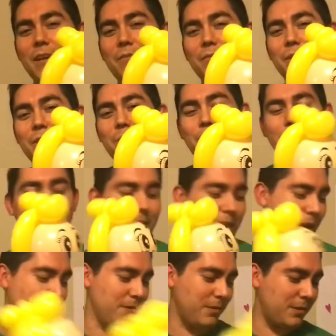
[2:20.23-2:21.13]
definitely the way
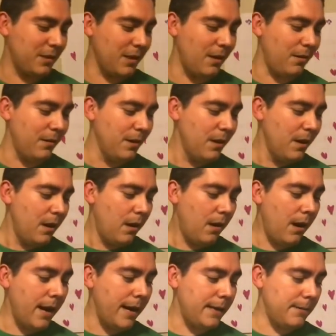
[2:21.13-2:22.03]
to go. So,
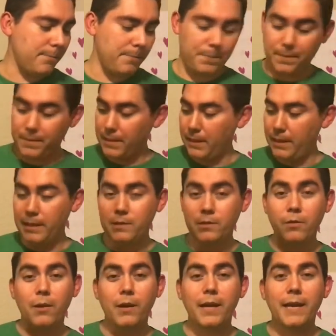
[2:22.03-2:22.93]
all right,
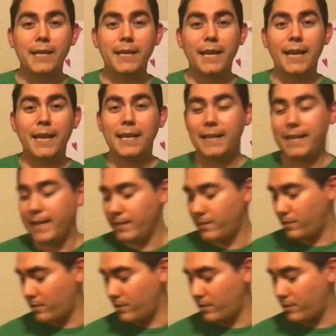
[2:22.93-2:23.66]
let's go ahead and get